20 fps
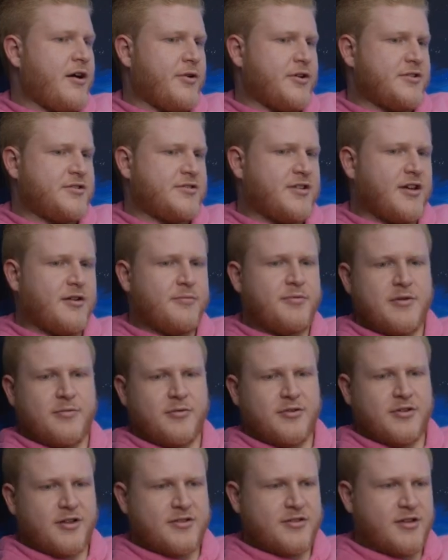always tell
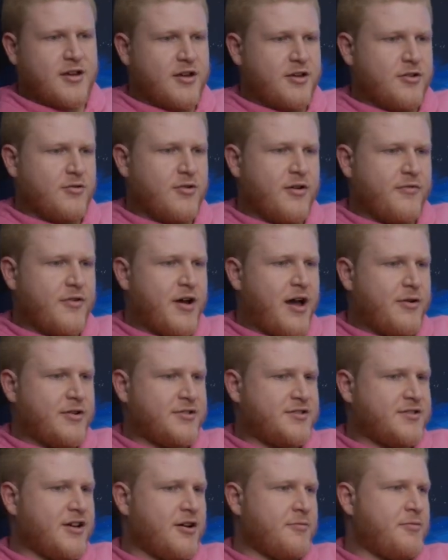people, not to cut you off, I
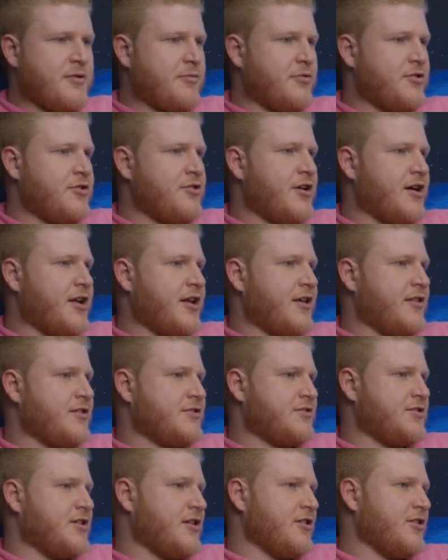always tell people, you gotta
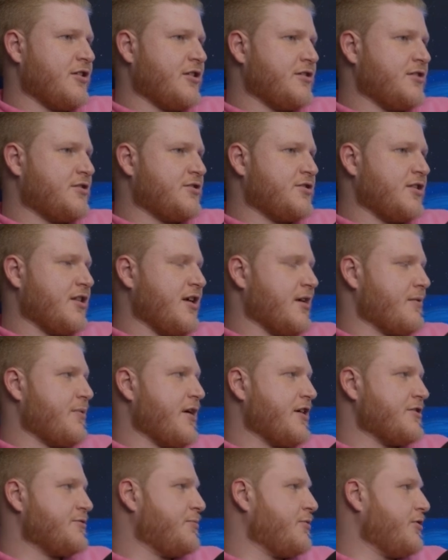look at the shit like
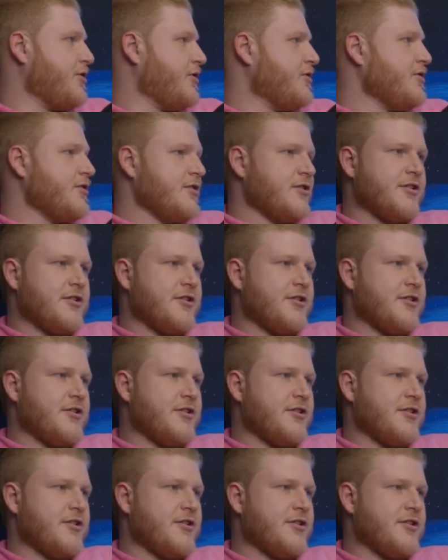baseball.